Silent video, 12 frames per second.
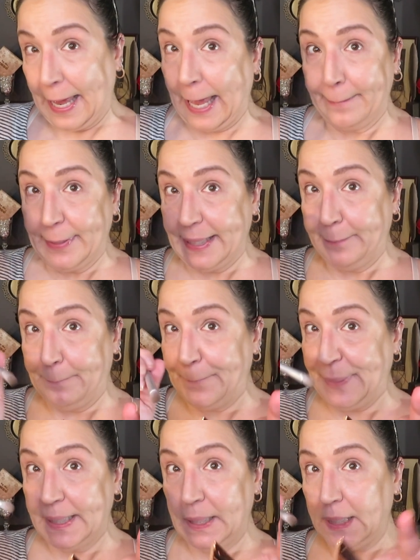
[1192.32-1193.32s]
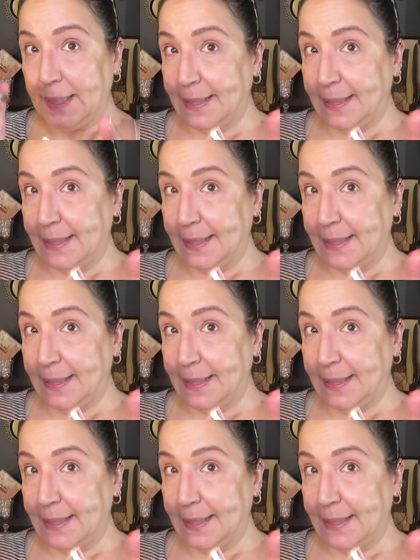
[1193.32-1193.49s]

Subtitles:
I barely